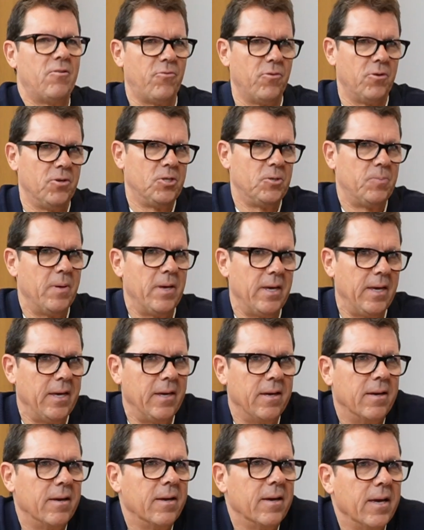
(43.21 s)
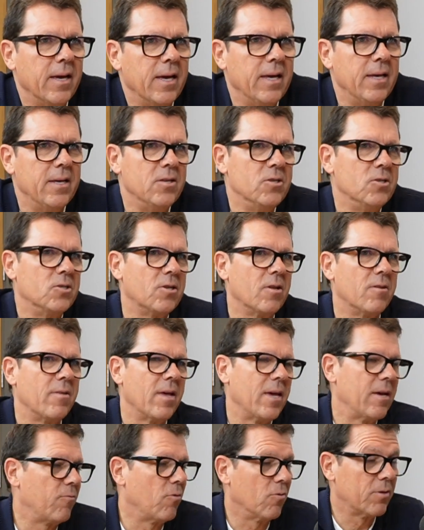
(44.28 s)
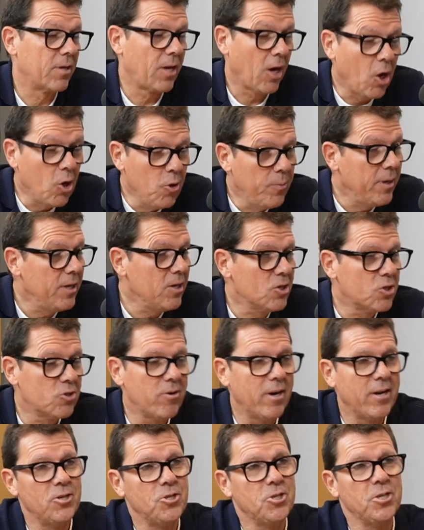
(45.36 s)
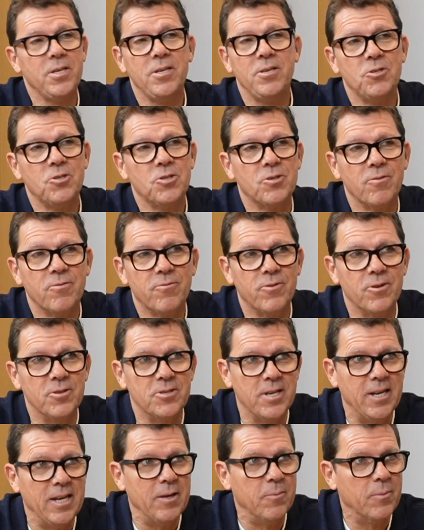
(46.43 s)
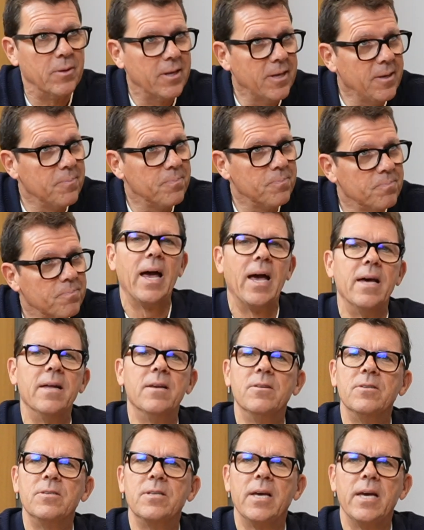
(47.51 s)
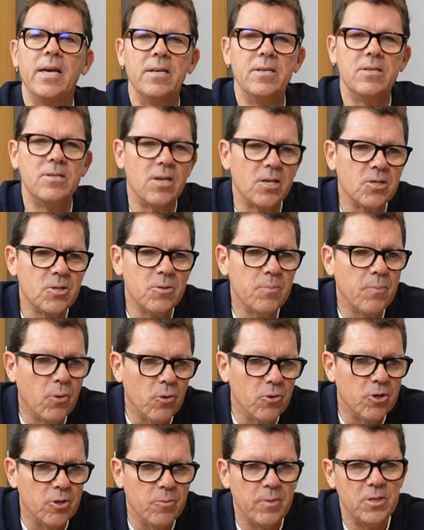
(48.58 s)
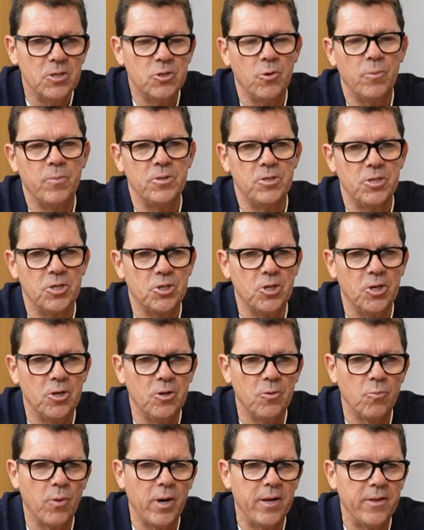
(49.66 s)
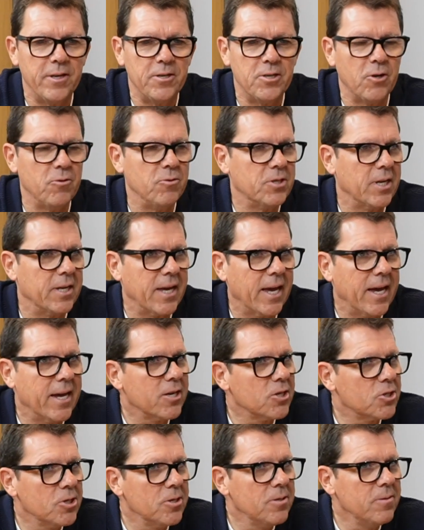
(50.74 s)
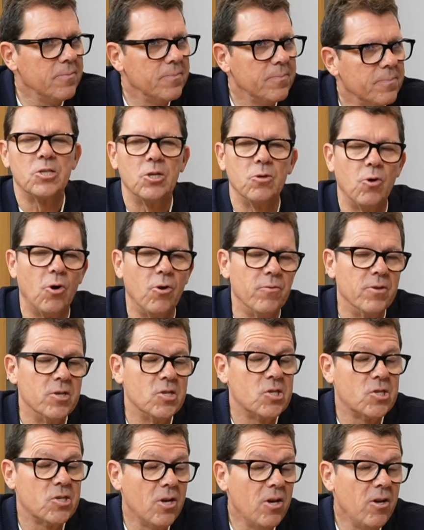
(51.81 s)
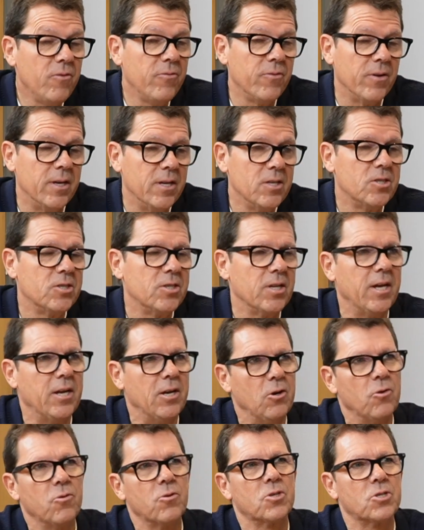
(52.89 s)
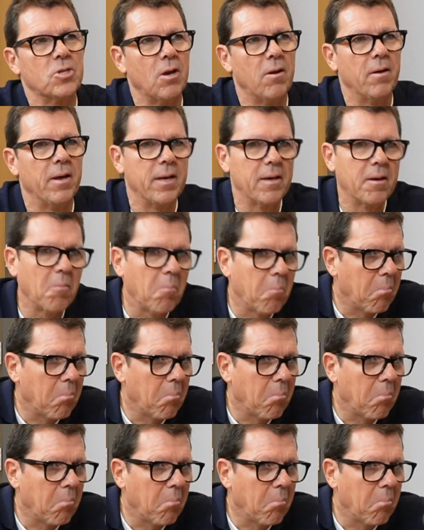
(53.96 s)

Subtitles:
difference being is they've got coping strategies for dealing with it, and it doesn't put them into a position where they don't take action. So on the surface, it looks like,